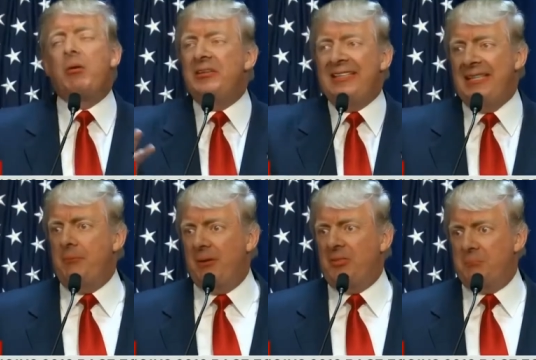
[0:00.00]
I don't need
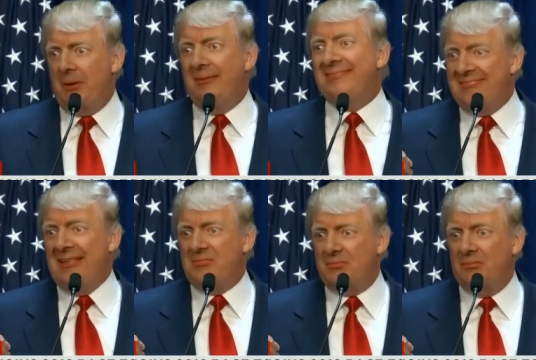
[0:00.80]
anybody's money. It's
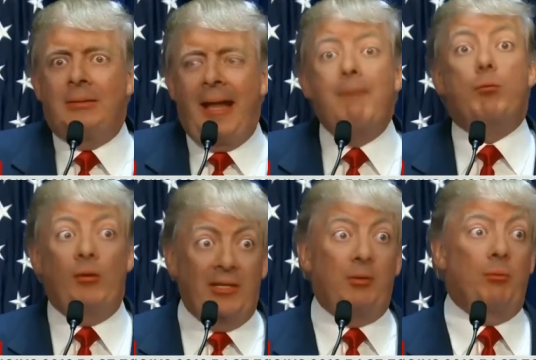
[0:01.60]
nice.
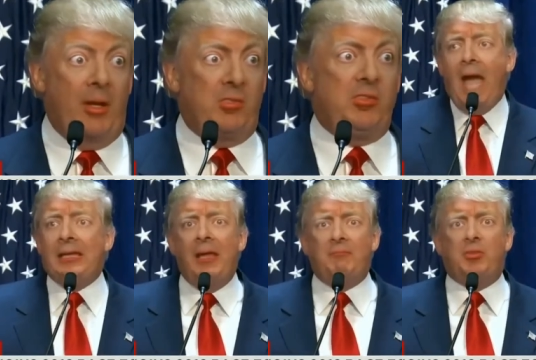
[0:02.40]
I'm really rich.
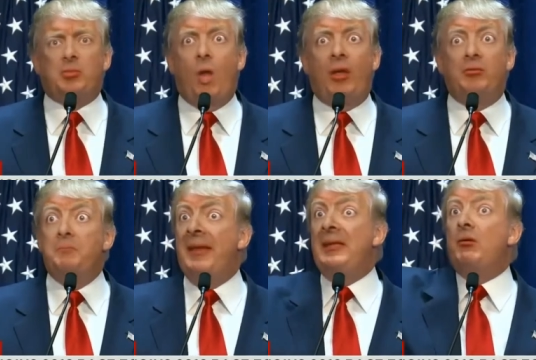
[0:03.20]
I love the
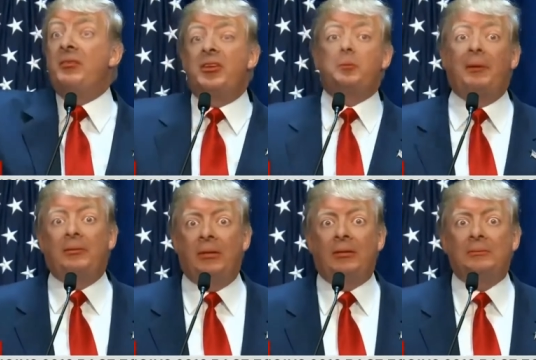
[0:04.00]
Saudis. Many are in this
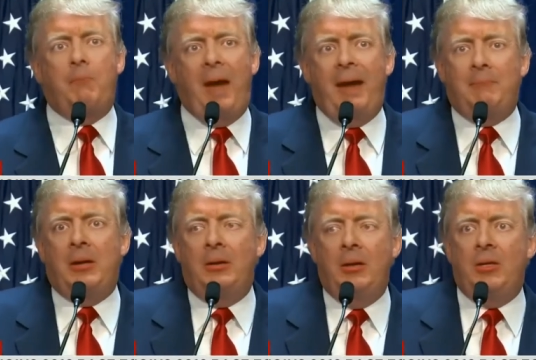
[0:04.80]
building.
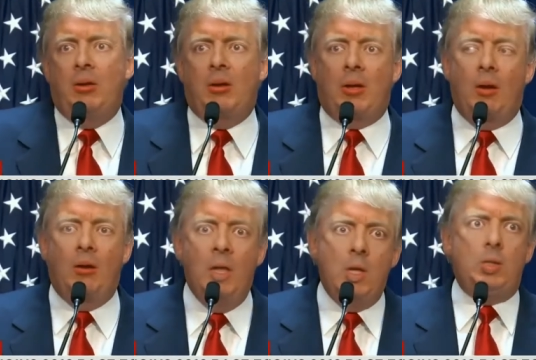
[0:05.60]
Obama, a year
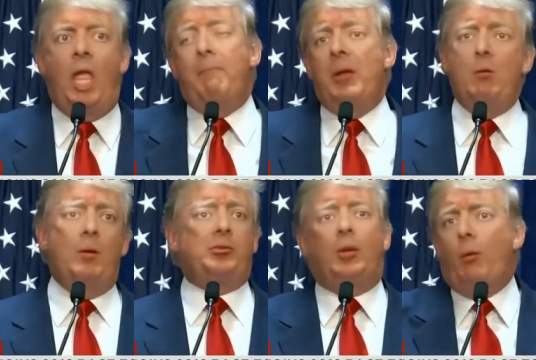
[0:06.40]
ago,
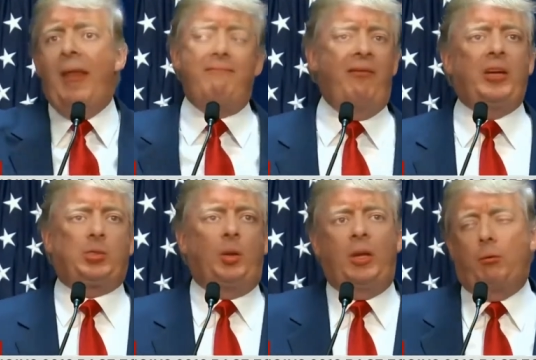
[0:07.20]
Yemen was a great
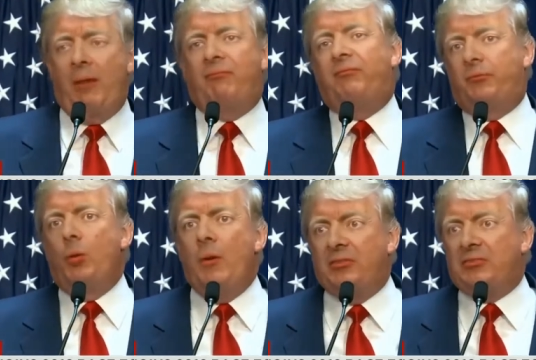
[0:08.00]
victory. A great...
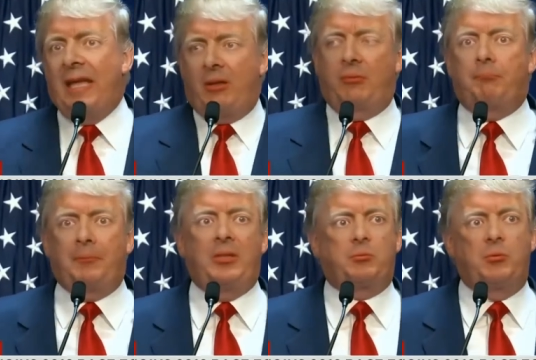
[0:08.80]
Two weeks later, the
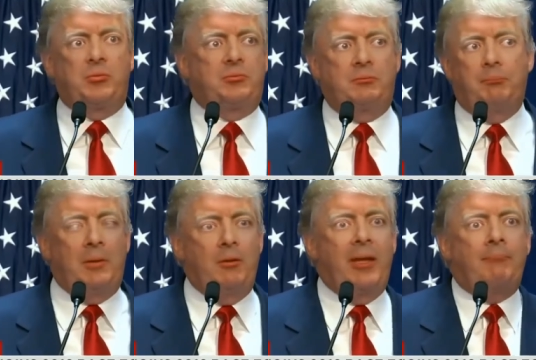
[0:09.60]
place was
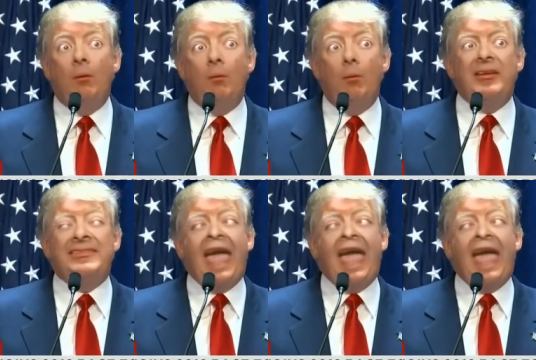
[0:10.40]
blown up. We're